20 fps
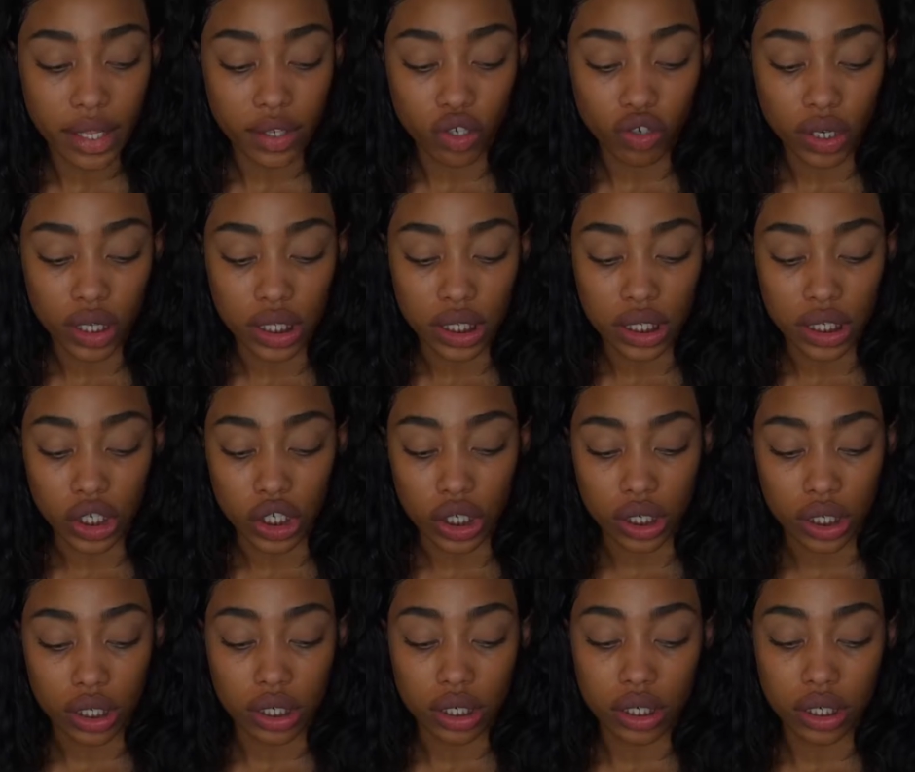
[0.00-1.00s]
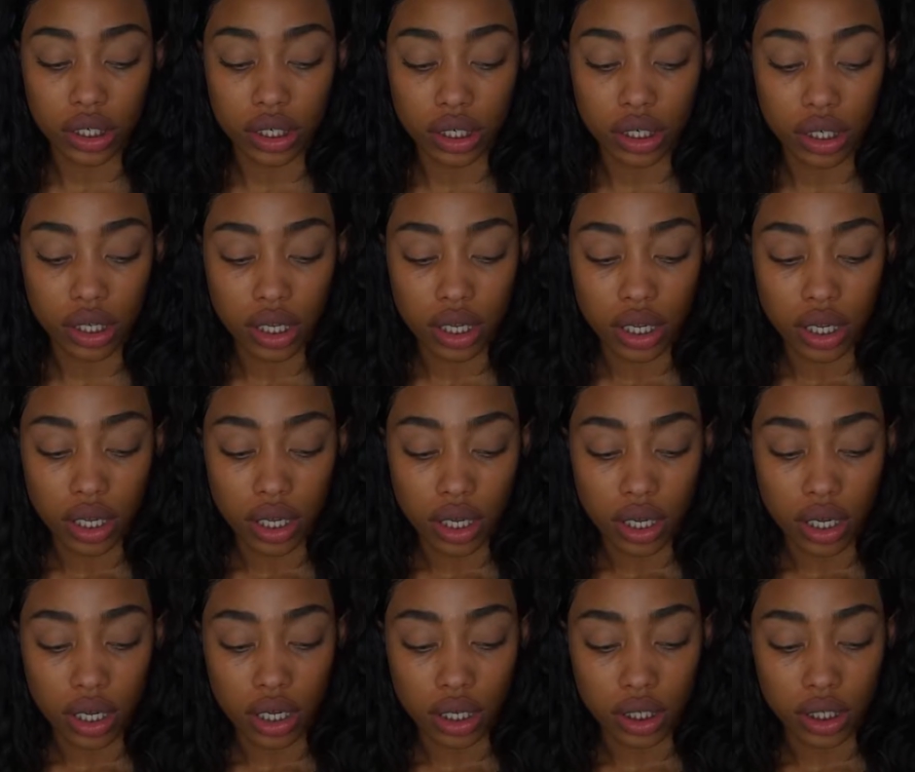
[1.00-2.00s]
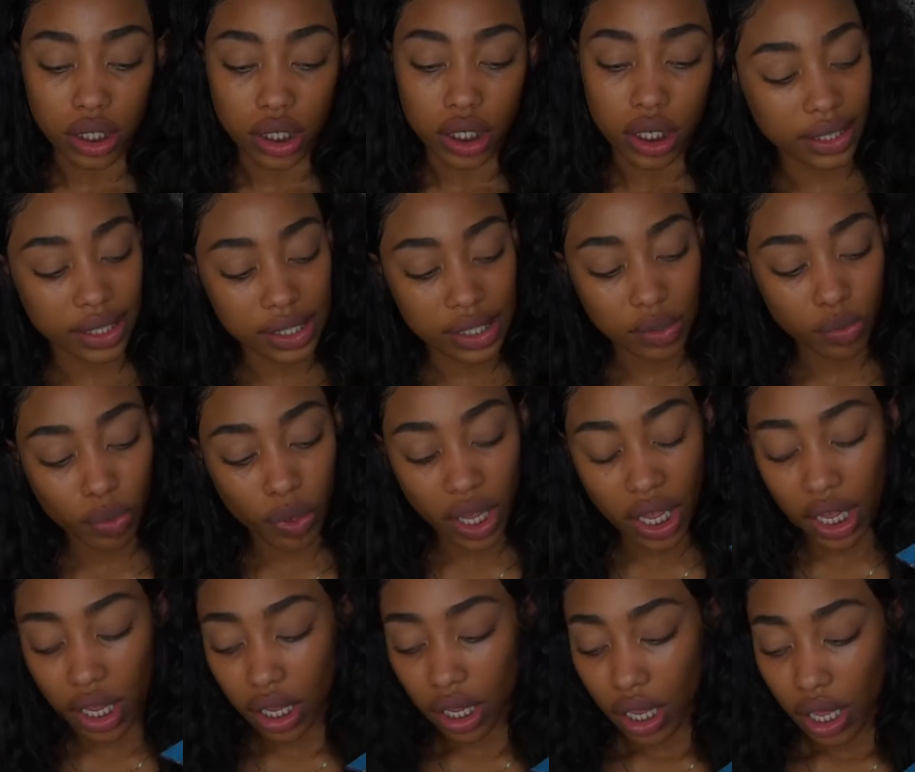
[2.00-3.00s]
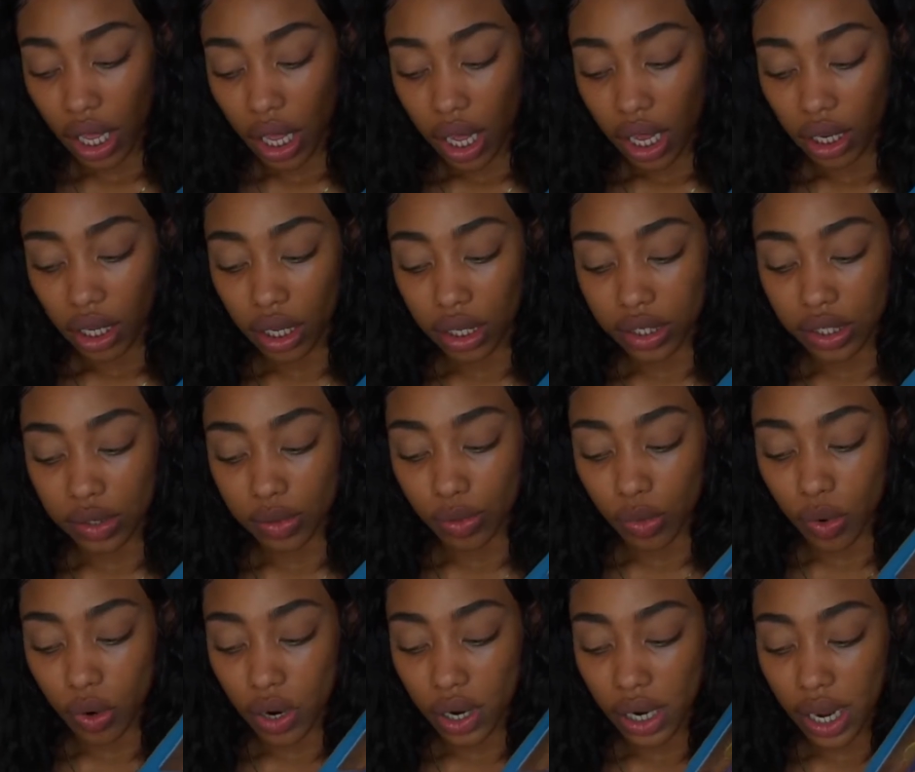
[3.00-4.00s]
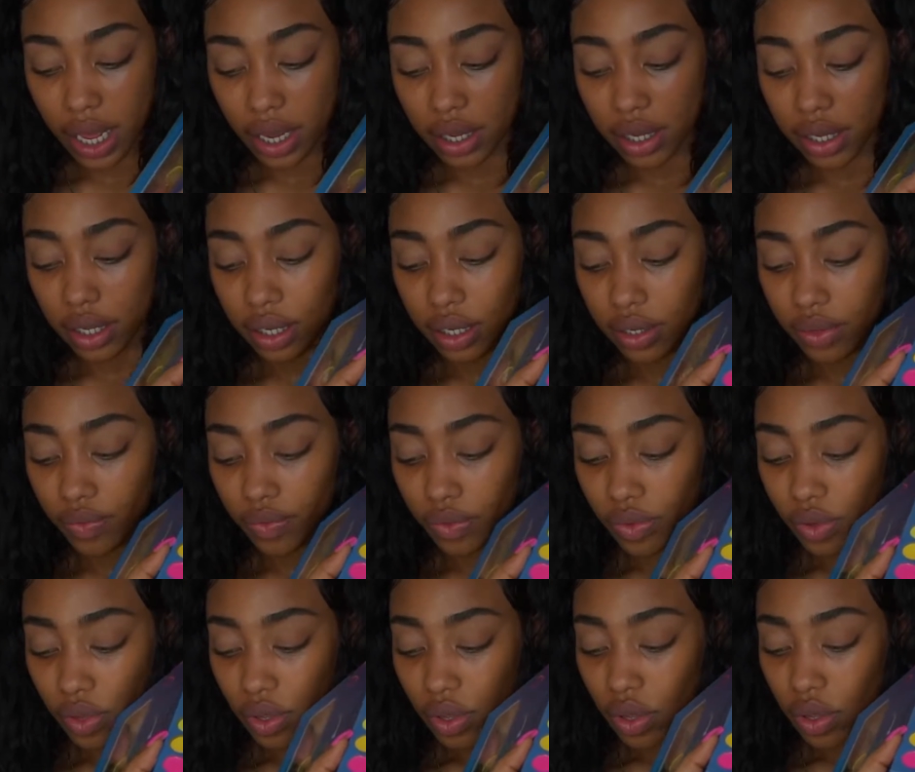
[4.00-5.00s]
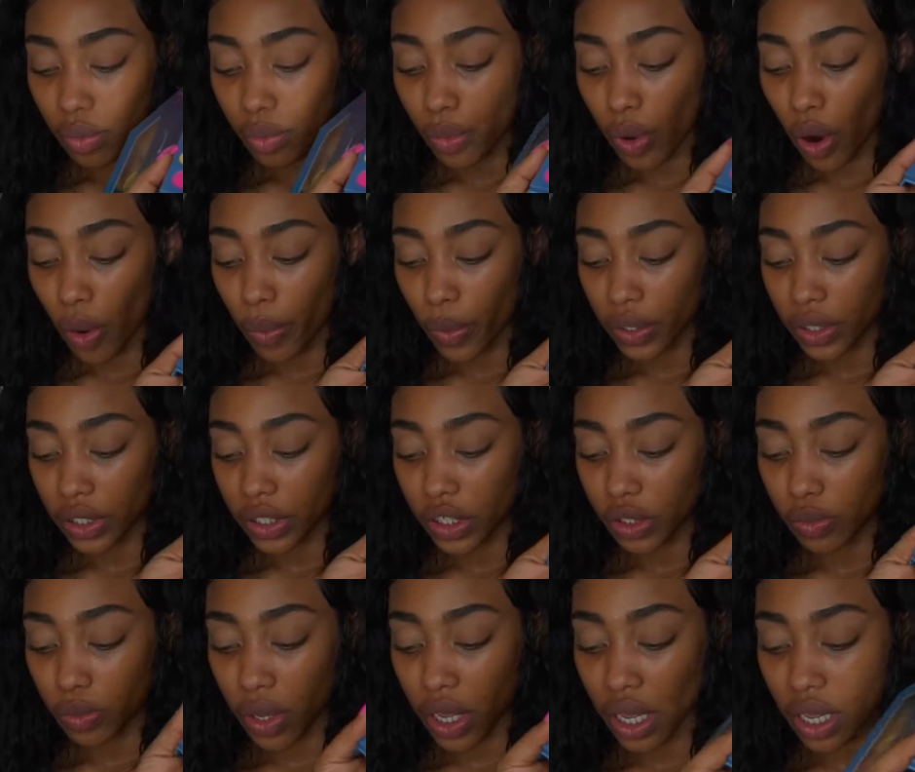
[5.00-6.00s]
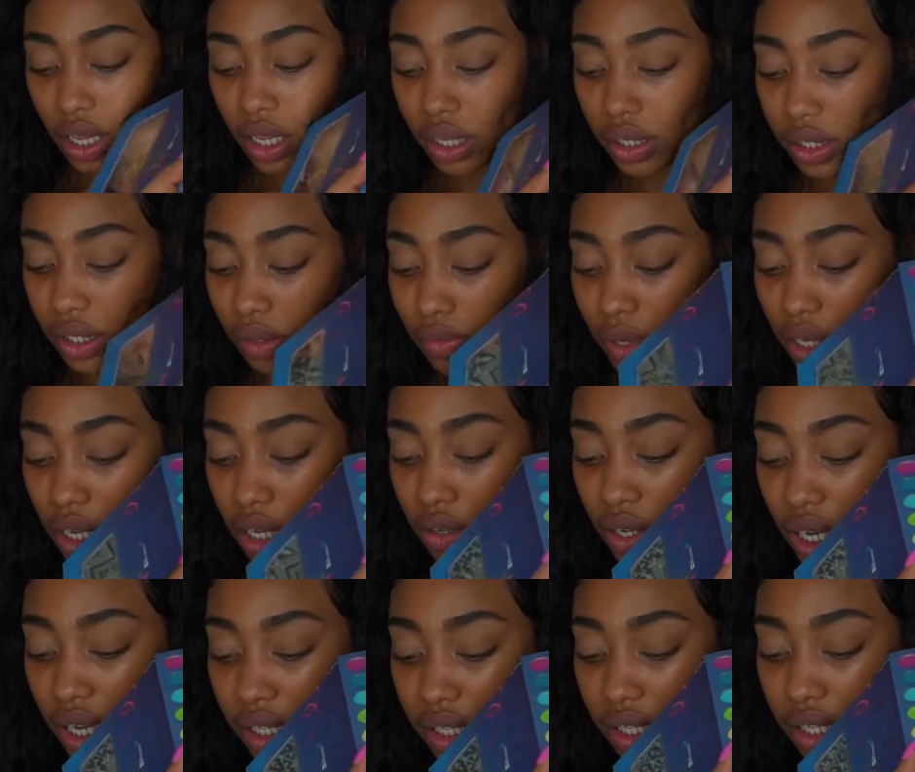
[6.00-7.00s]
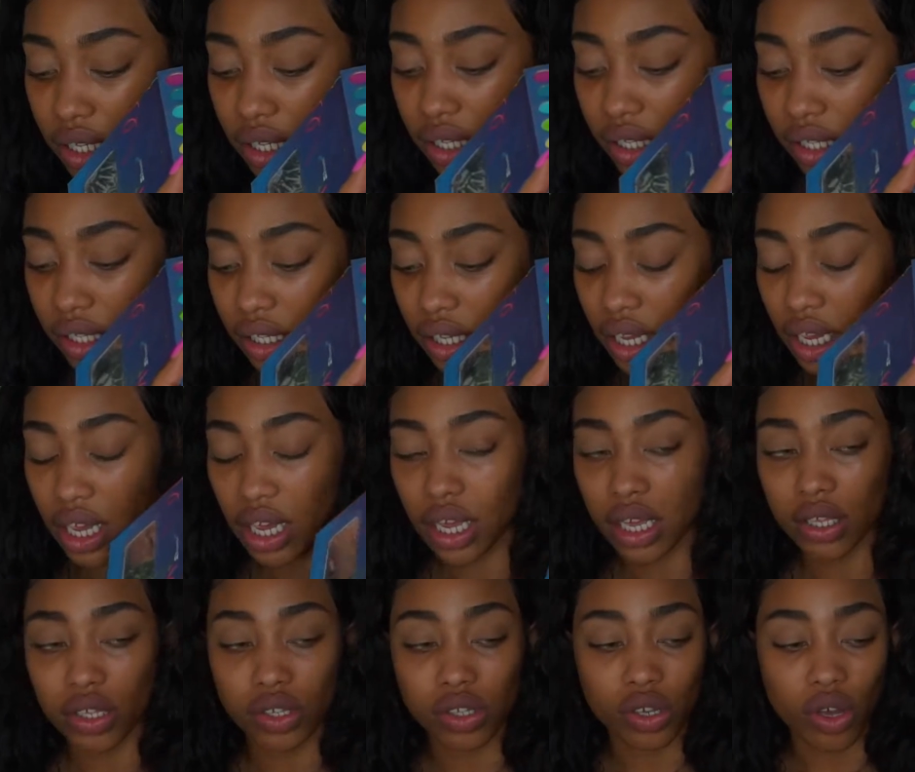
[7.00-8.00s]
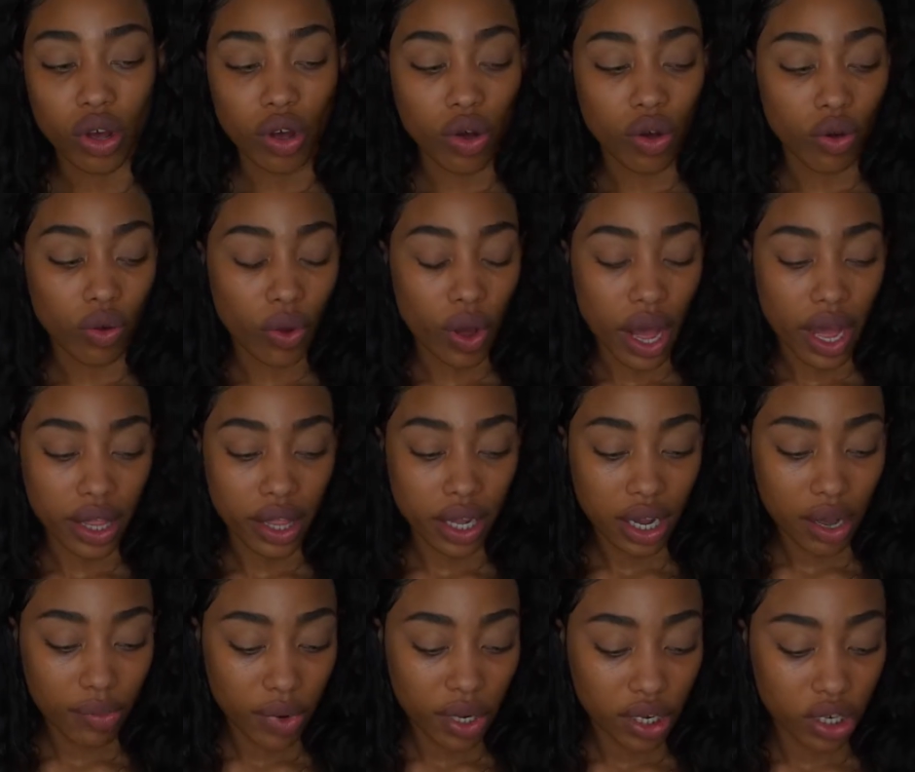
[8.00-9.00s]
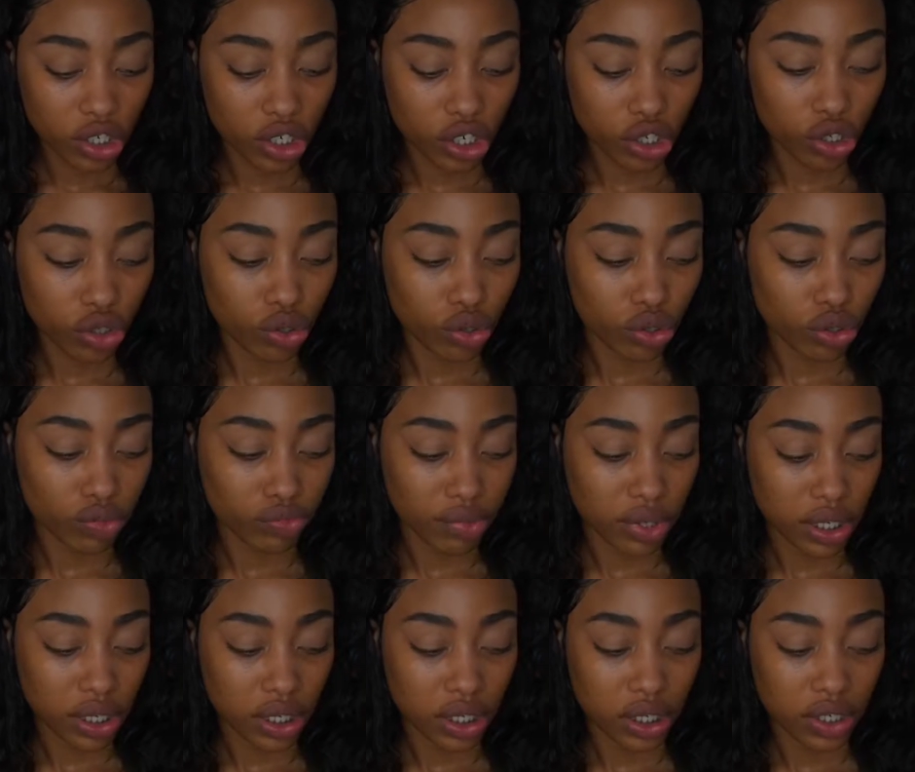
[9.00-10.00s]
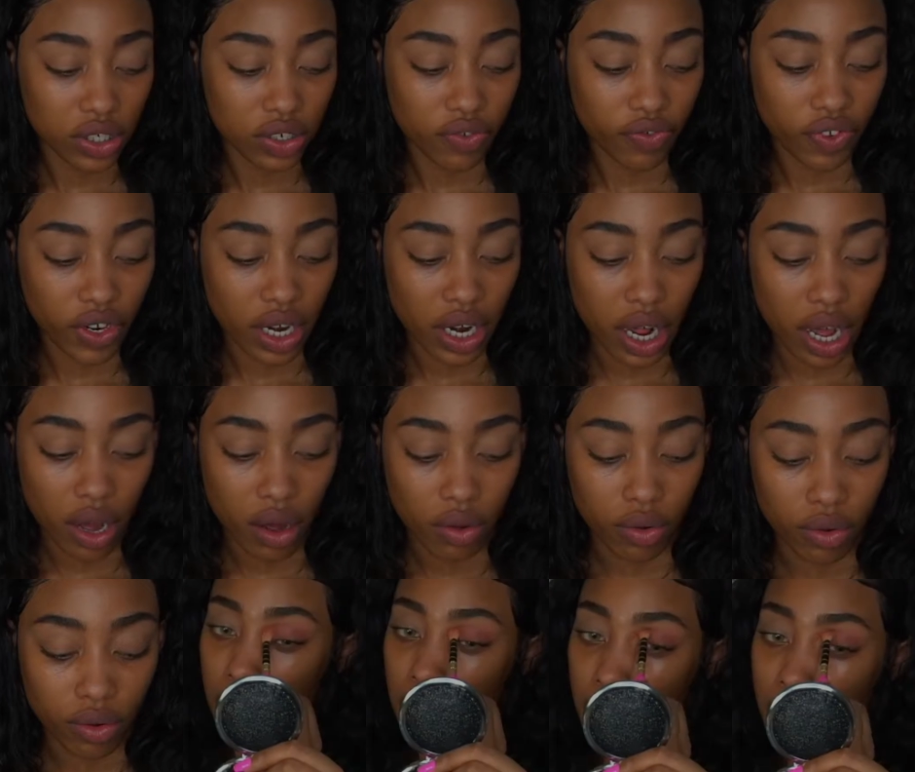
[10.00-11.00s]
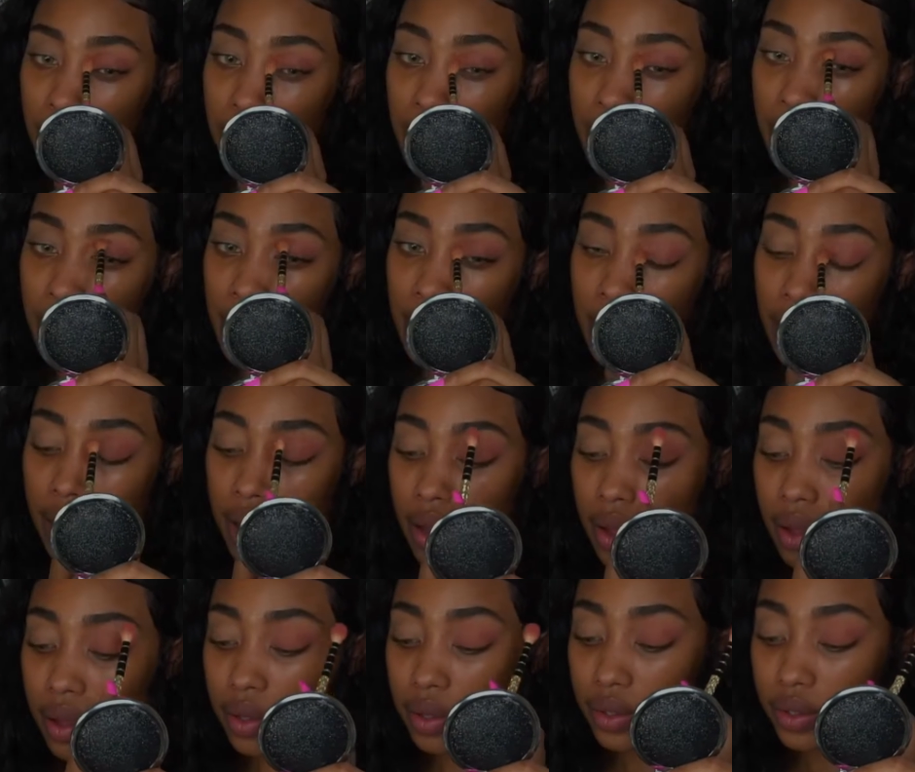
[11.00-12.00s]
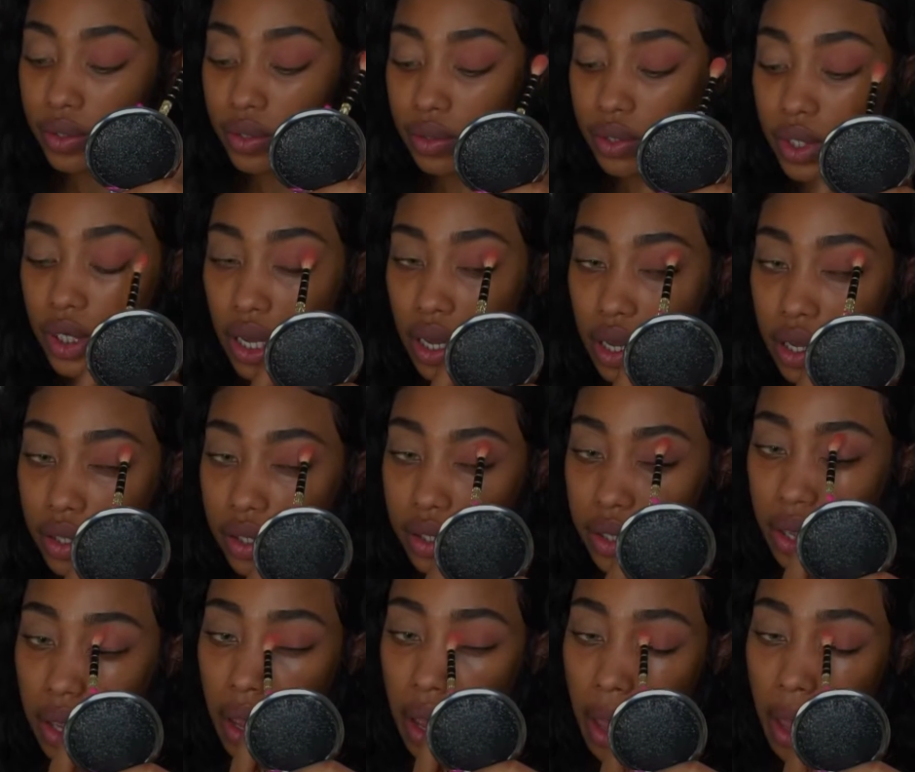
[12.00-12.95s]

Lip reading: transition color. This pink looks more like a purplish pink to me. Can you guys see this? So I think I'm gonna just use a blush for now. 2 chains.